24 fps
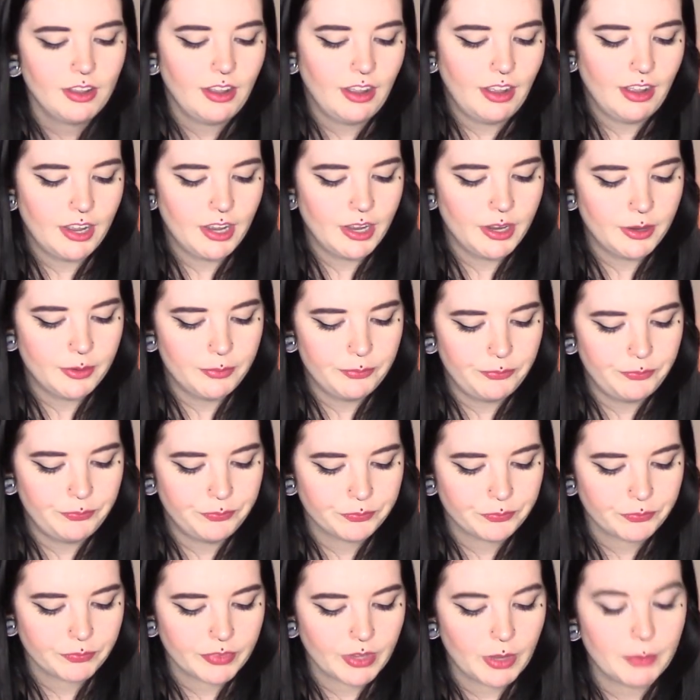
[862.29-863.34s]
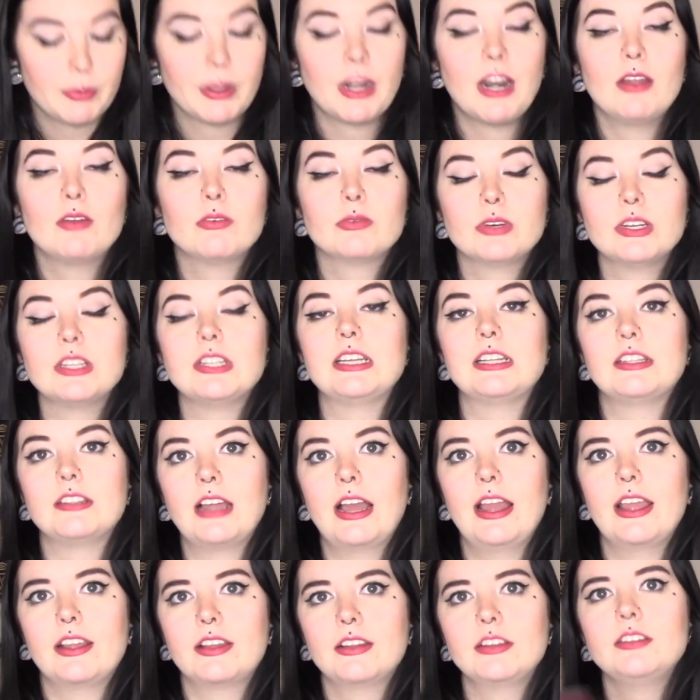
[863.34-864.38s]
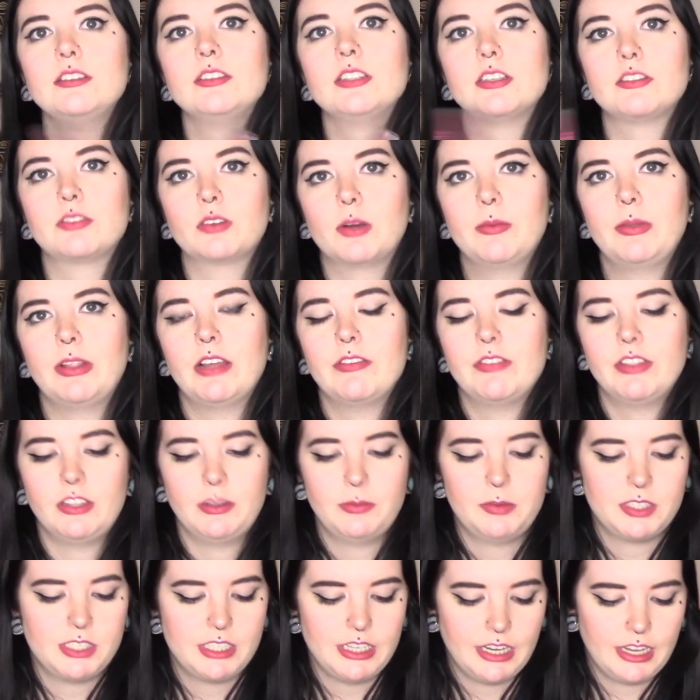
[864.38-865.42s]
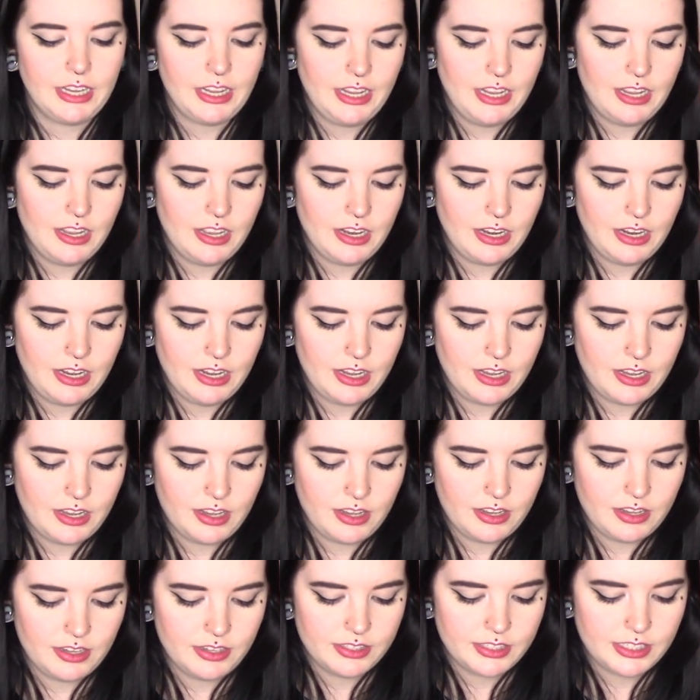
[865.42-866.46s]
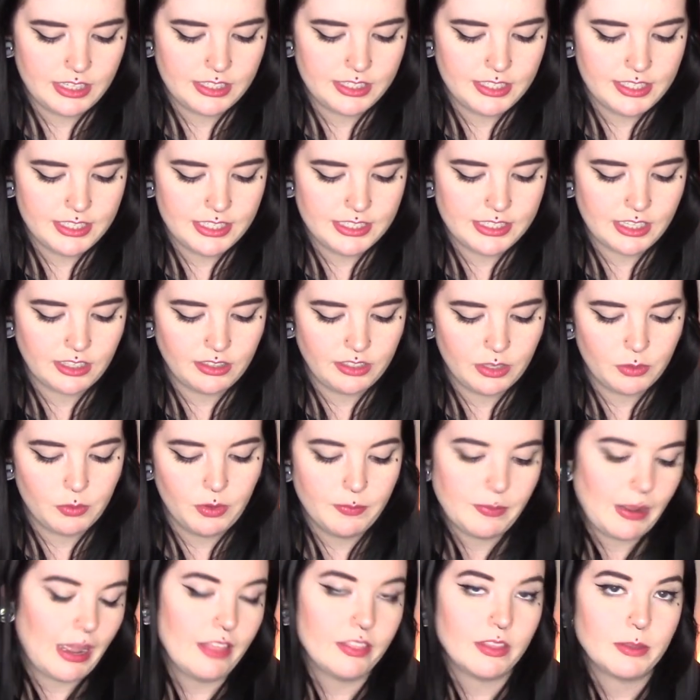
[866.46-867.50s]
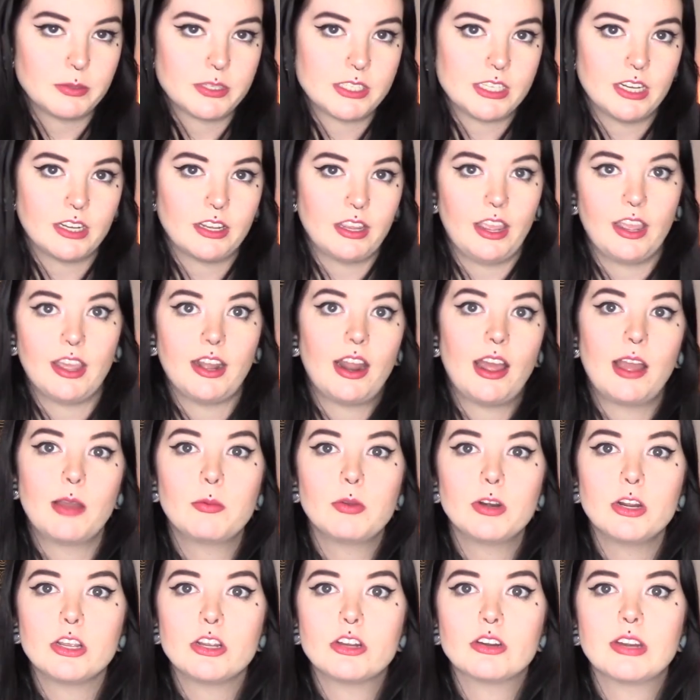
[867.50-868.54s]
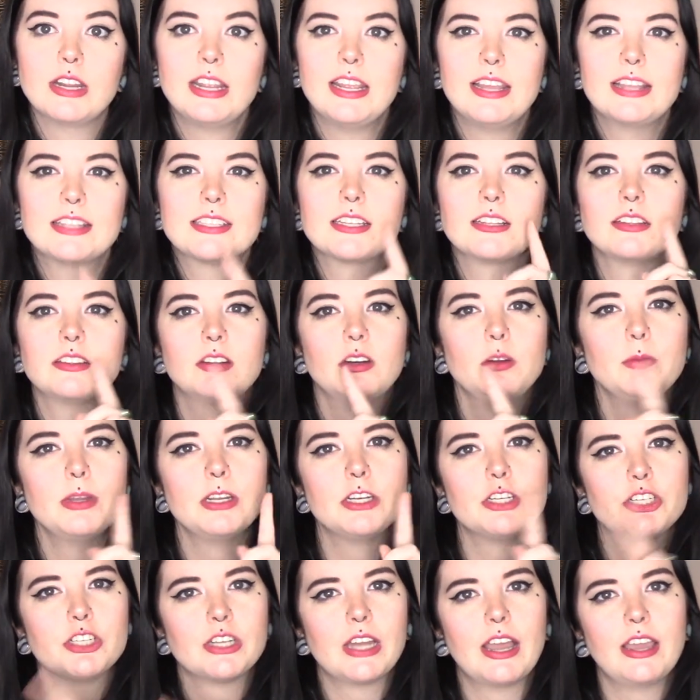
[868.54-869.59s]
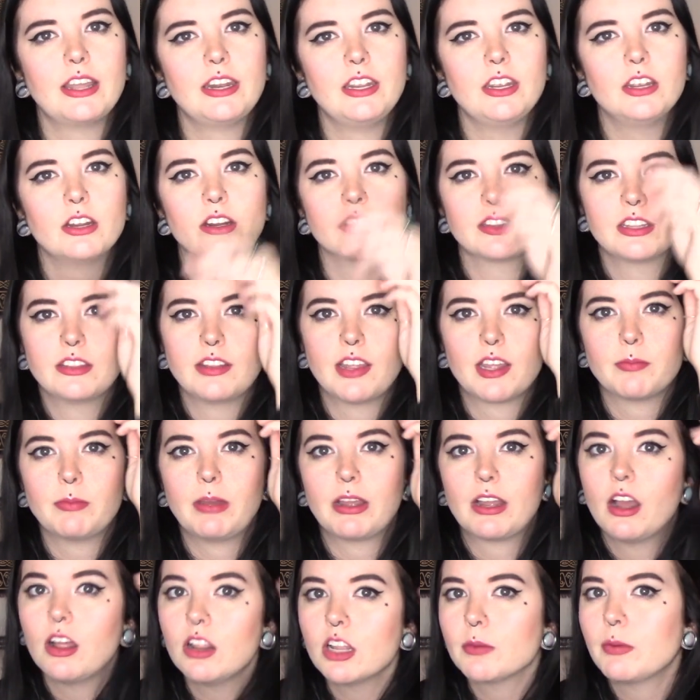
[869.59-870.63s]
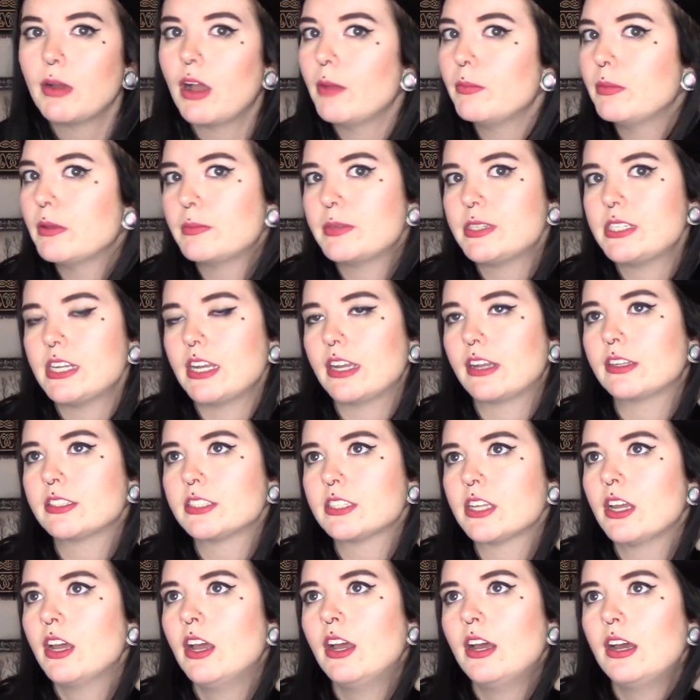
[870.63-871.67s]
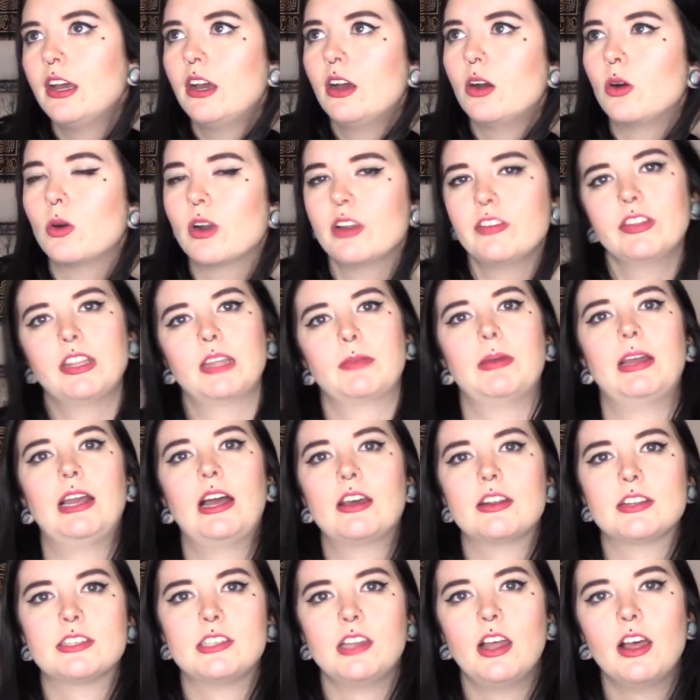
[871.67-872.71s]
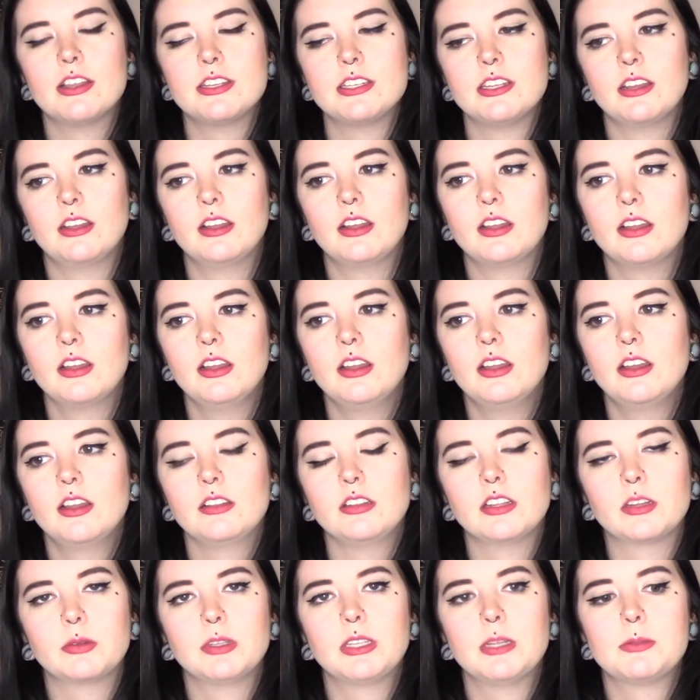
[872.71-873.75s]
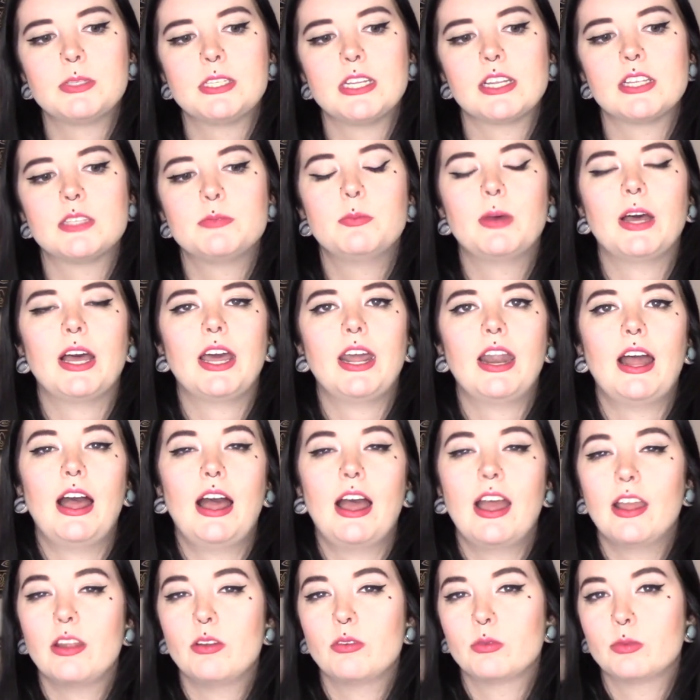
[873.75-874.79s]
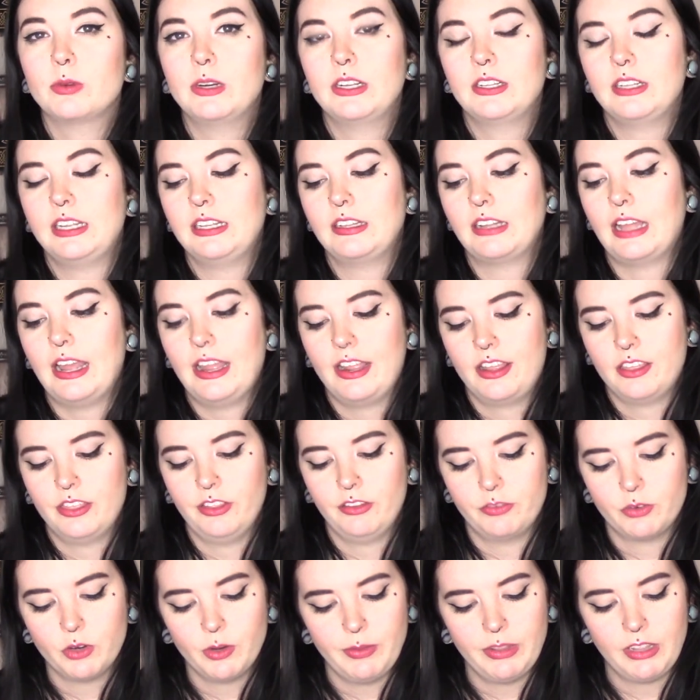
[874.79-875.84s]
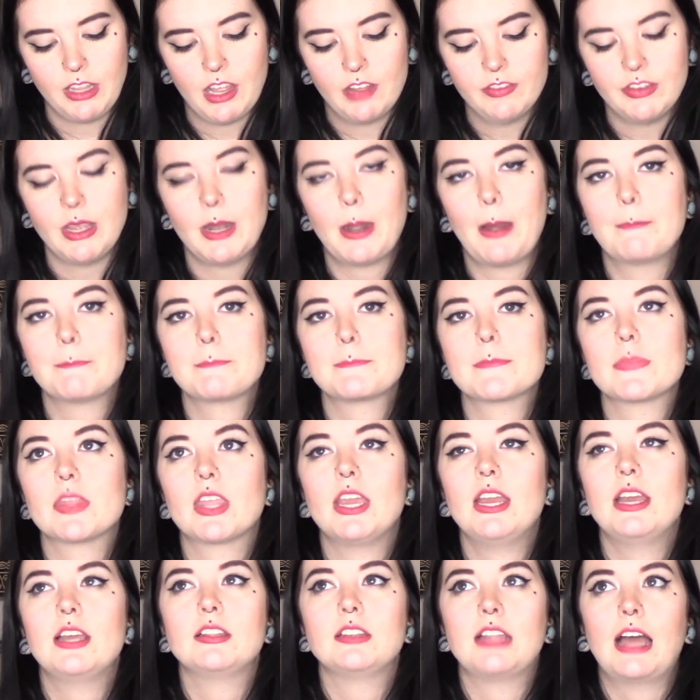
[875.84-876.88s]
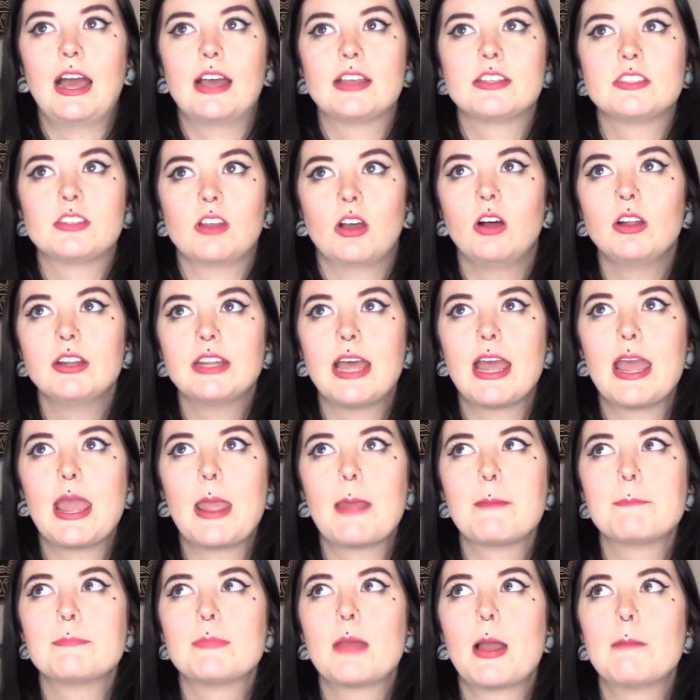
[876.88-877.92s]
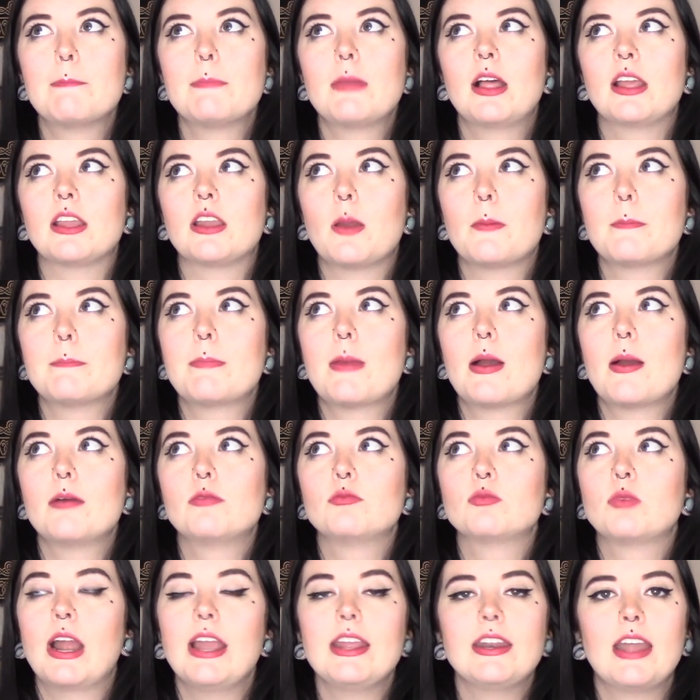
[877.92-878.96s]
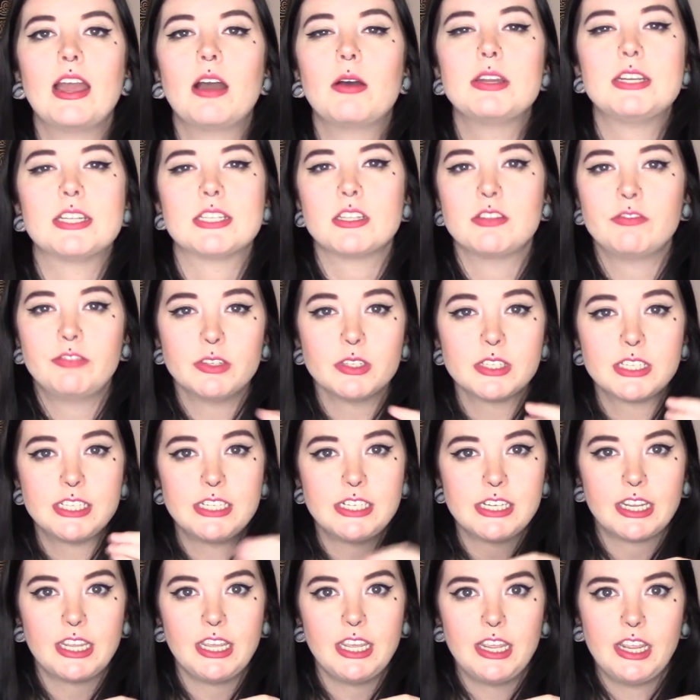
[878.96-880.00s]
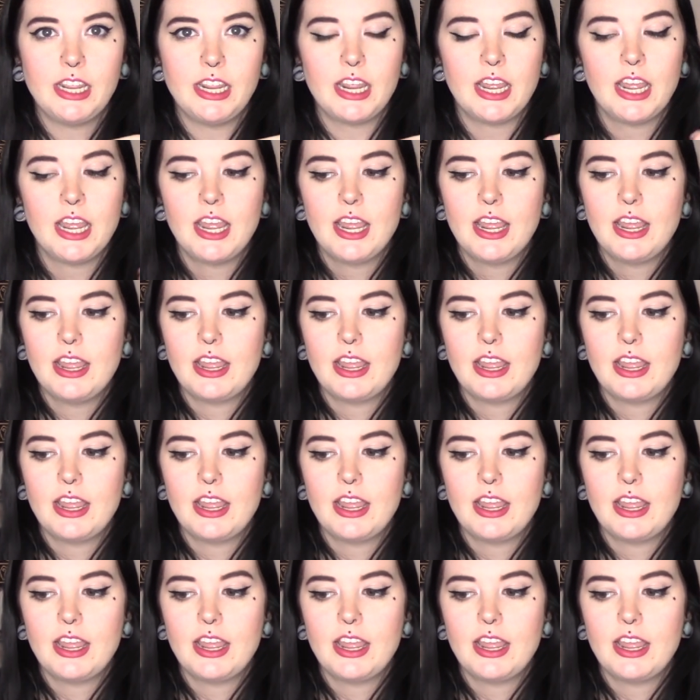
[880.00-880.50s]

Um, but I really like the formula of the lipstick. It is, it says it's a liquid matte lipstick, and I would agree it's a little bit shinier than like my ColourPop lipsticks, or even like my Anastasia liquid lipsticks, but I really like the formula of it. It lasts all day. Like right now it doesn't feel sticky.